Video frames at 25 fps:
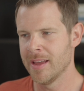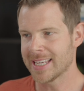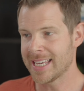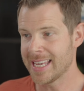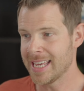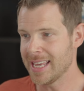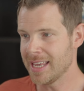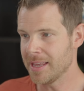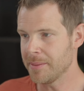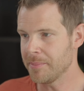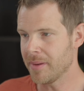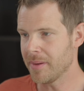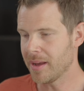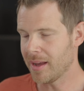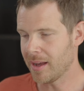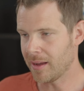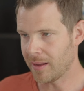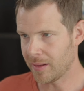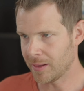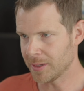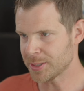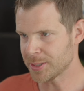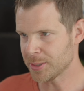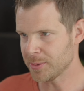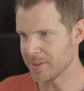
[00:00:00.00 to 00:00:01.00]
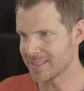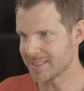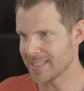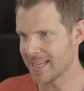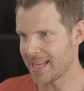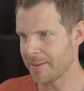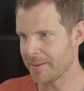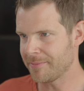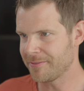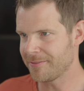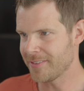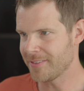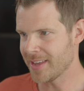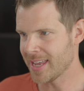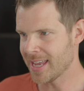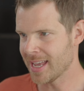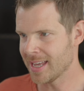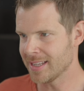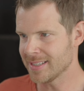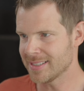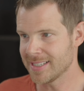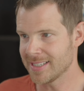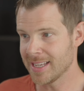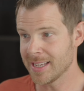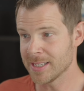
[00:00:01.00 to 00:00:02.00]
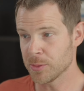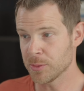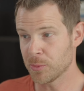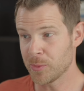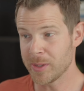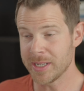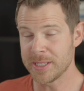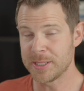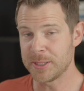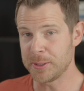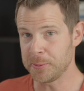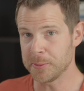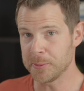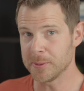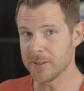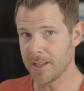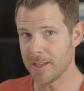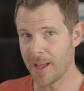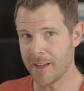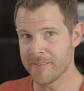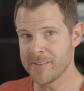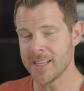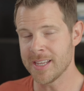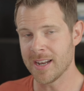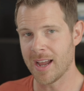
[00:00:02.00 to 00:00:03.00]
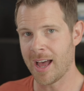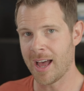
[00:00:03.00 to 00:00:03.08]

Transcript: Kim, uh, also a top fan, says, We do love it.